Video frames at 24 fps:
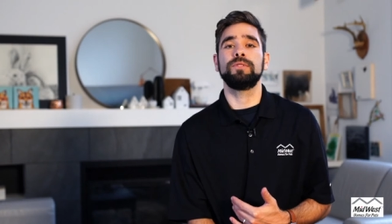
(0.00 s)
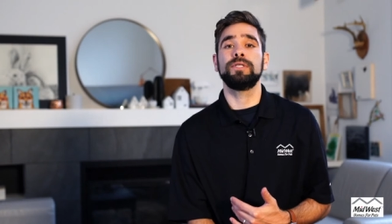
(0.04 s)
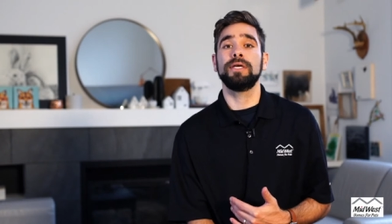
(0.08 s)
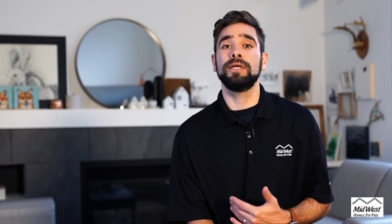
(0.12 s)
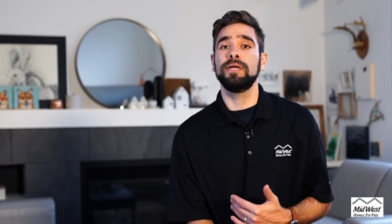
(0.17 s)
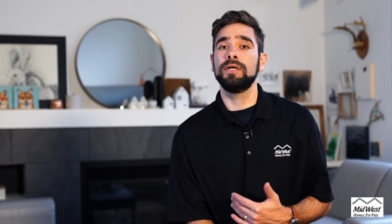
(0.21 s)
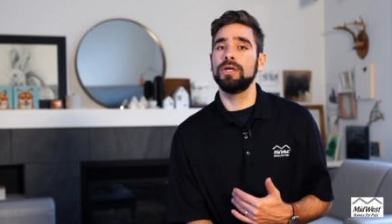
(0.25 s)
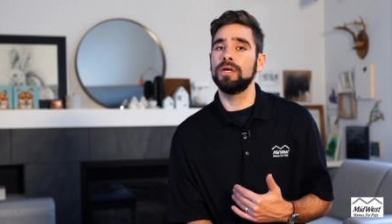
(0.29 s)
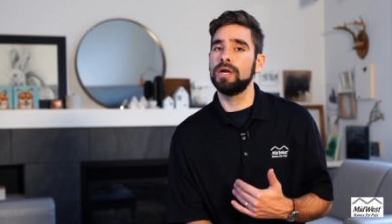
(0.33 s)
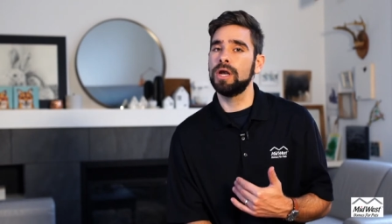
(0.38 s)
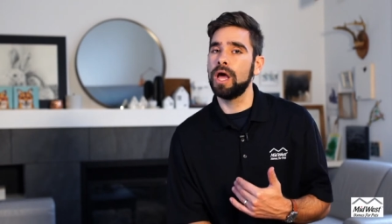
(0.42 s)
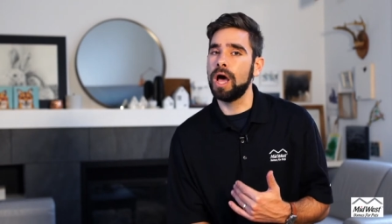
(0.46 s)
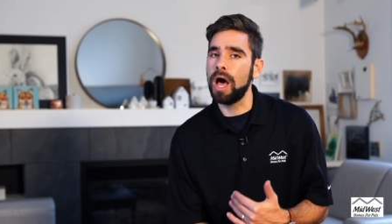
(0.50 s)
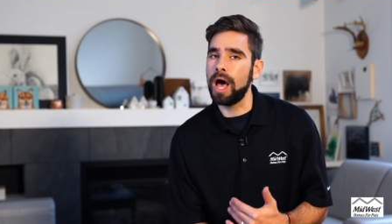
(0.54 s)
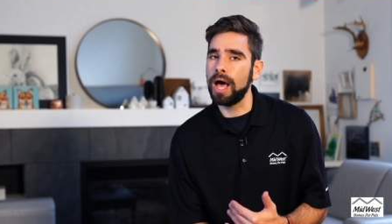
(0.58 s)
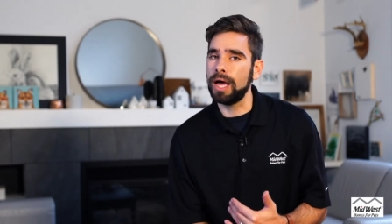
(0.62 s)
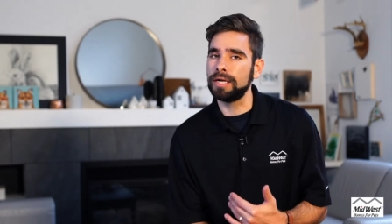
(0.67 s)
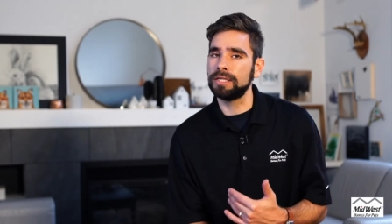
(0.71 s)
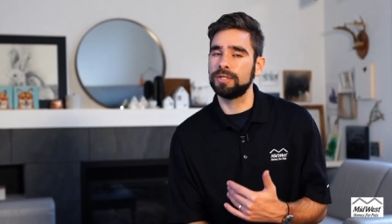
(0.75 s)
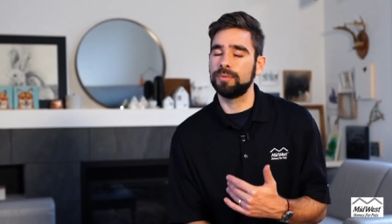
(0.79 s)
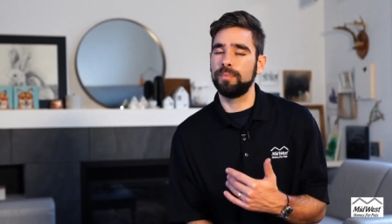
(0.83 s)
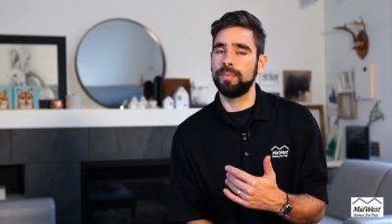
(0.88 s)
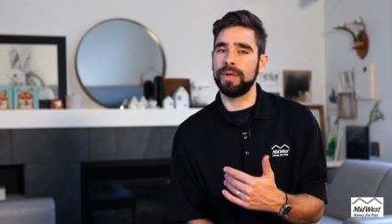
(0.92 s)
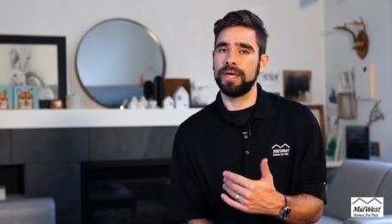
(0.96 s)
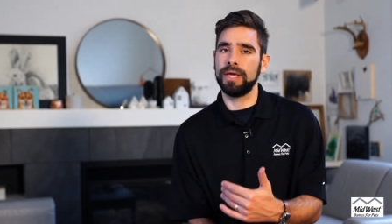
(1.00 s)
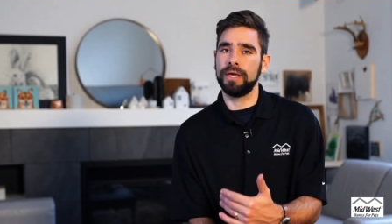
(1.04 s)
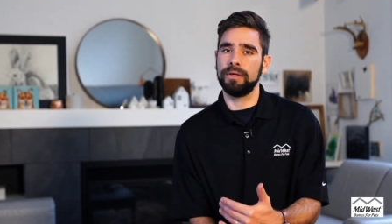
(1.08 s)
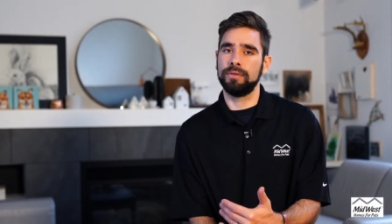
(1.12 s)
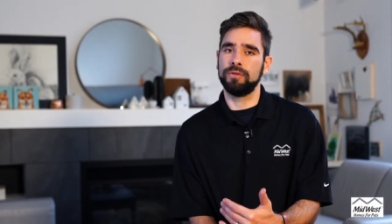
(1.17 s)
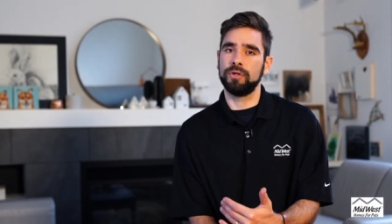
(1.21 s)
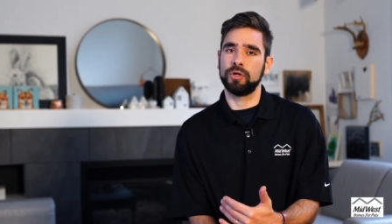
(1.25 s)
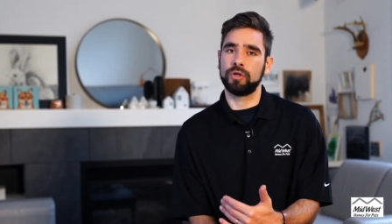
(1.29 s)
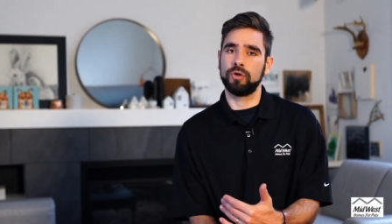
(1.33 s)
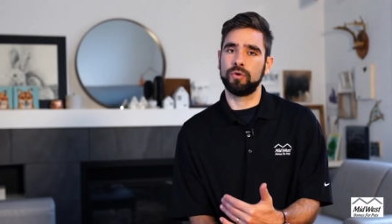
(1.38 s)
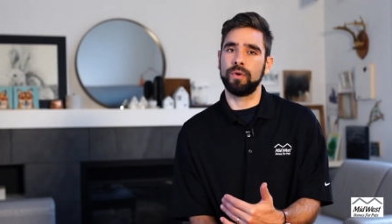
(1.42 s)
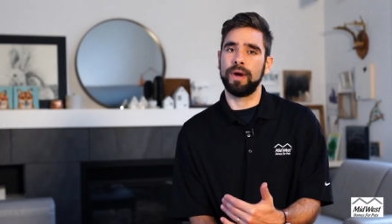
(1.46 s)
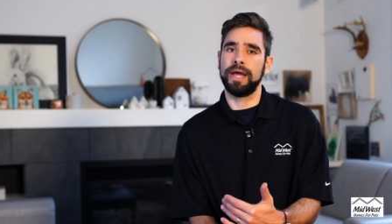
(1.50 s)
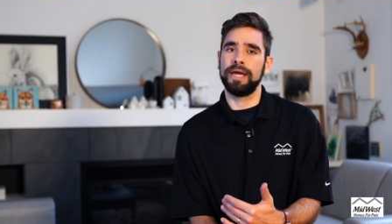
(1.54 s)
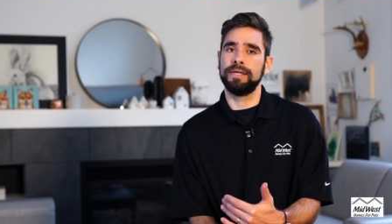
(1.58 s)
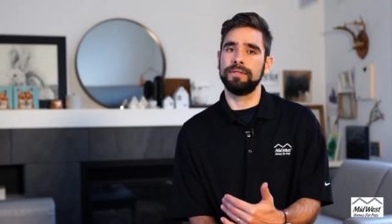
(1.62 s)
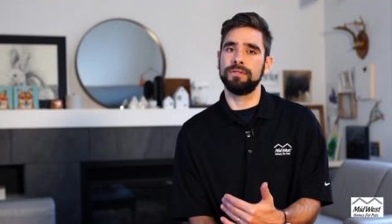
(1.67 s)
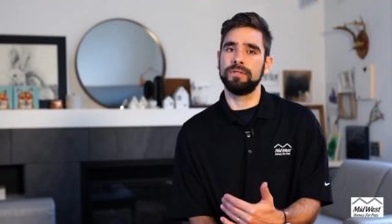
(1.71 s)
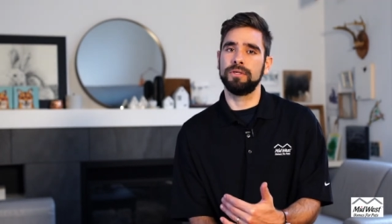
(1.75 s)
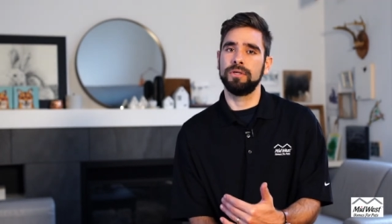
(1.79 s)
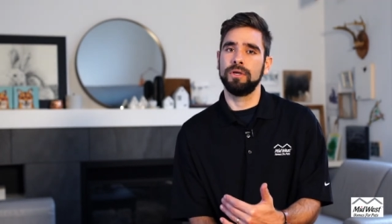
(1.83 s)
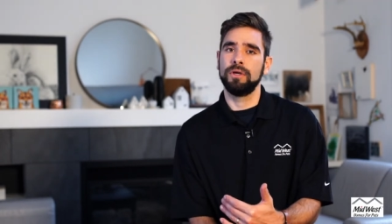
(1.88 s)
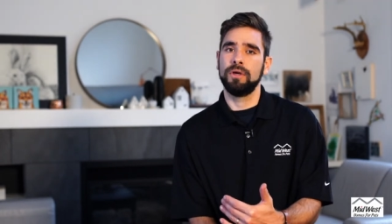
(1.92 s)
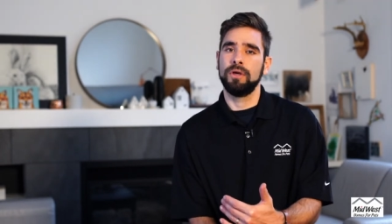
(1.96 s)
to not be in the
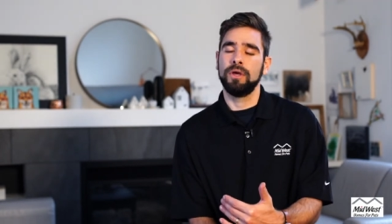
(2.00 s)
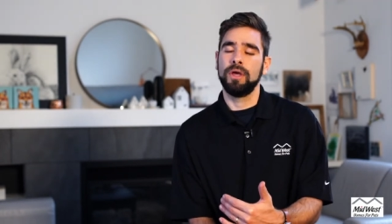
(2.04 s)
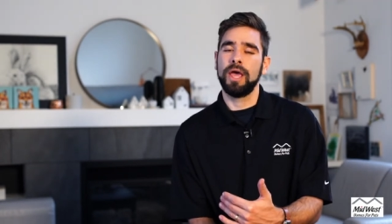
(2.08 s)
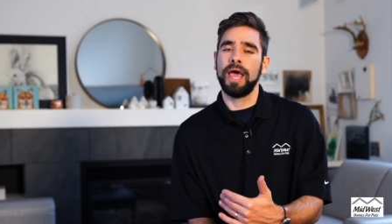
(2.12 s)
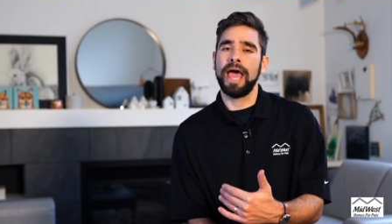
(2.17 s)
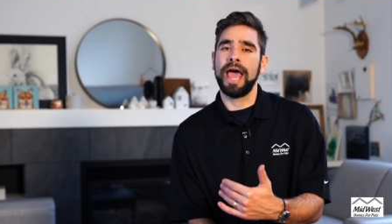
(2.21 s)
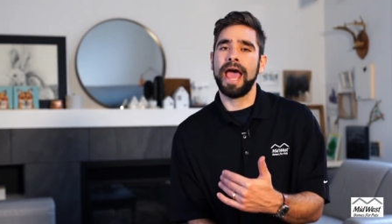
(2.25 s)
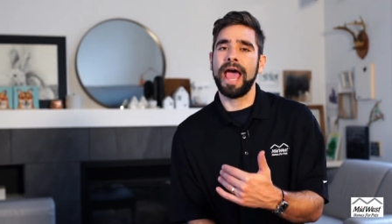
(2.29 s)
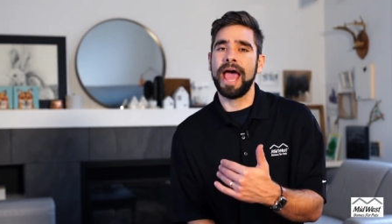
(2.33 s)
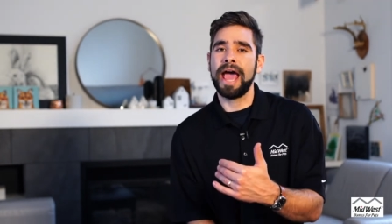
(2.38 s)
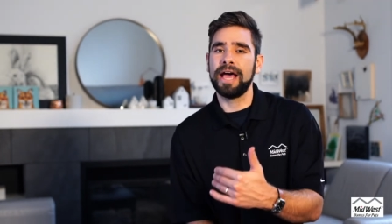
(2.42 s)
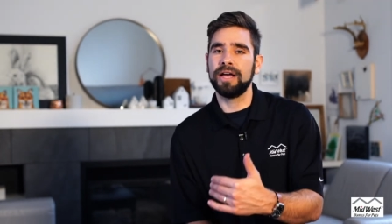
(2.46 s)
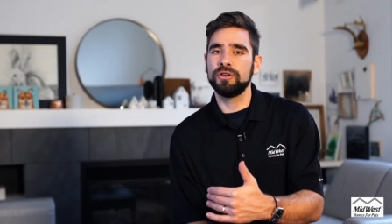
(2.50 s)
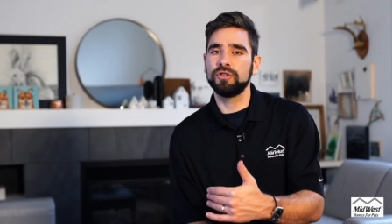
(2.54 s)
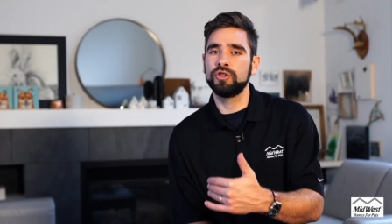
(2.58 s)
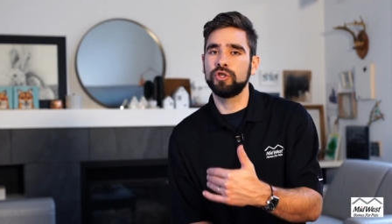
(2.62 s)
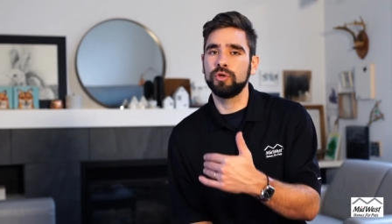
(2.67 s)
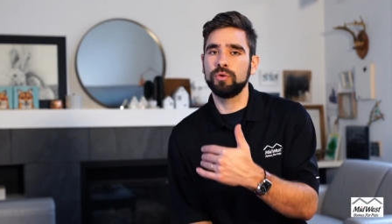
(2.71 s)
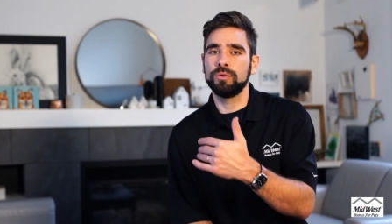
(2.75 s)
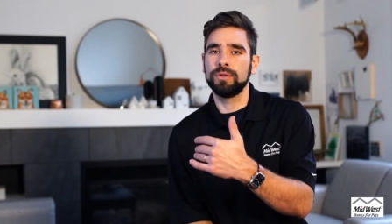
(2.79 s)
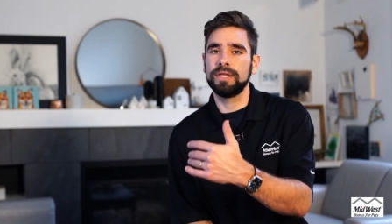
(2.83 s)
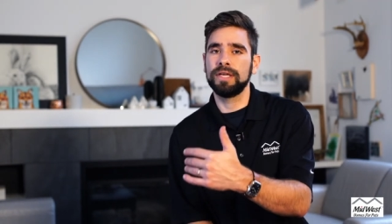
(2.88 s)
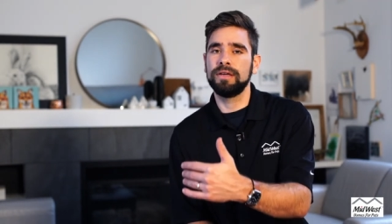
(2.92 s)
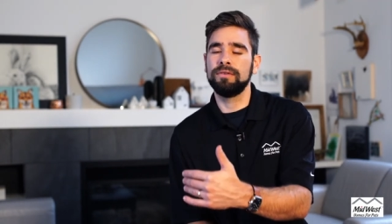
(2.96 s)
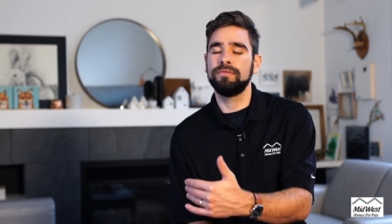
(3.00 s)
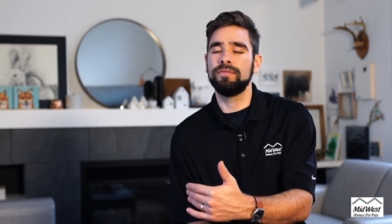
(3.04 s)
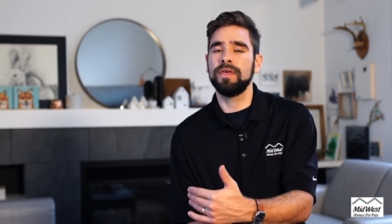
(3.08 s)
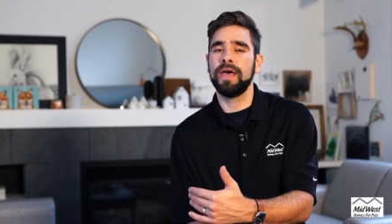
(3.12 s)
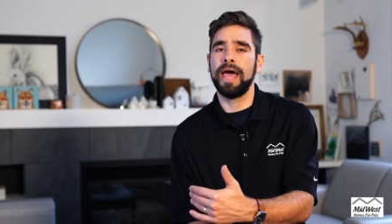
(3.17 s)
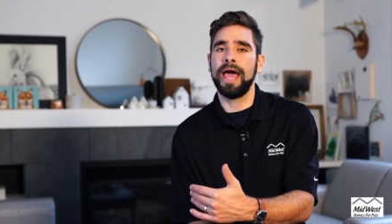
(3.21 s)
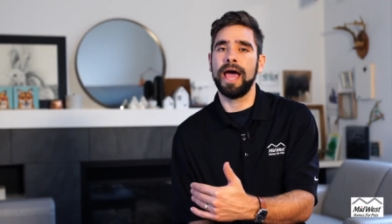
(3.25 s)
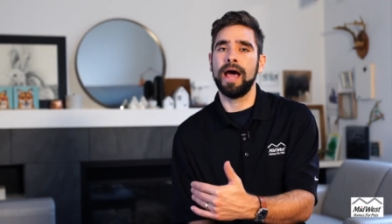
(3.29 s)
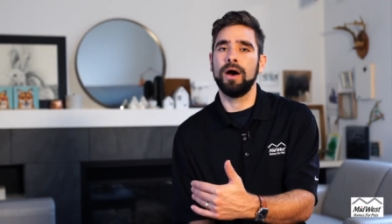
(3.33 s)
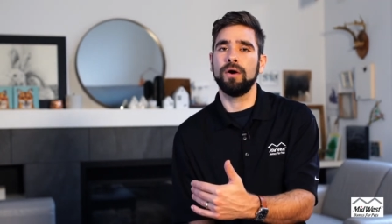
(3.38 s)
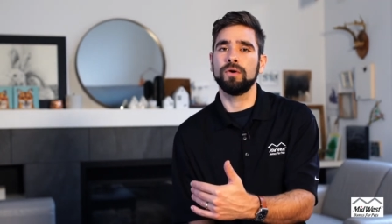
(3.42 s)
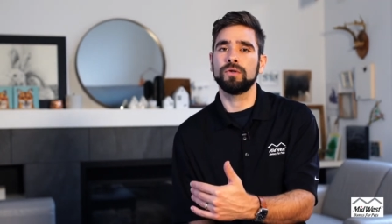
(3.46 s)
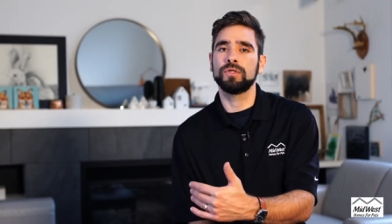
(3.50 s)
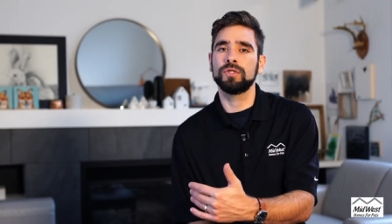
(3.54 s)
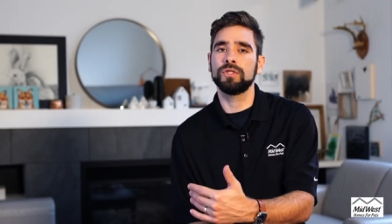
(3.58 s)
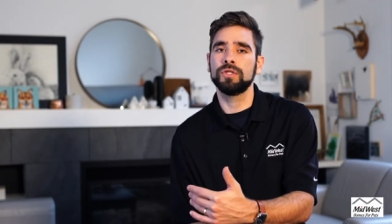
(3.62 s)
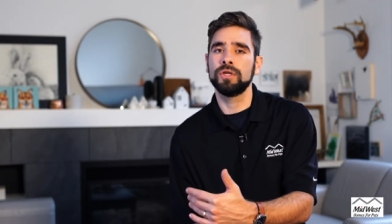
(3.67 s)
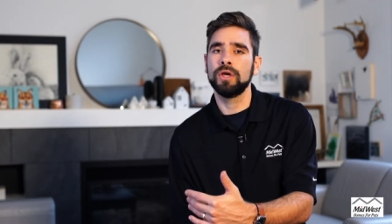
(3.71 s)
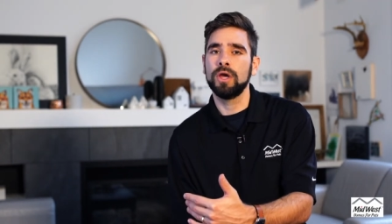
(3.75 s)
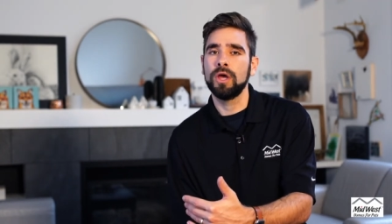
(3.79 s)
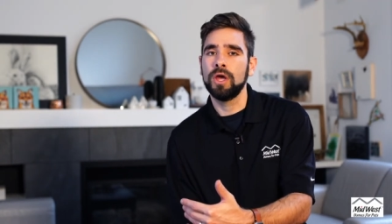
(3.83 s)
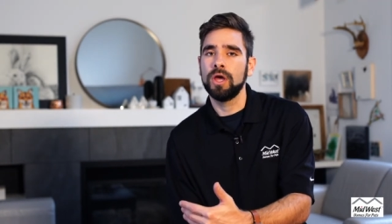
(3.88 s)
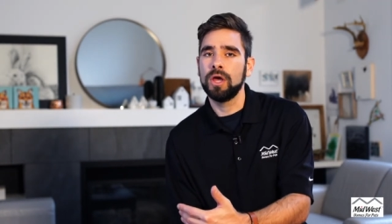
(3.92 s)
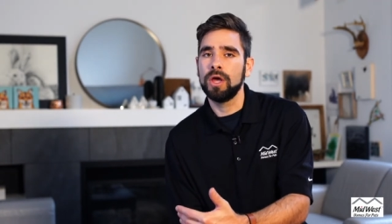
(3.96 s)
crate as you leave the house,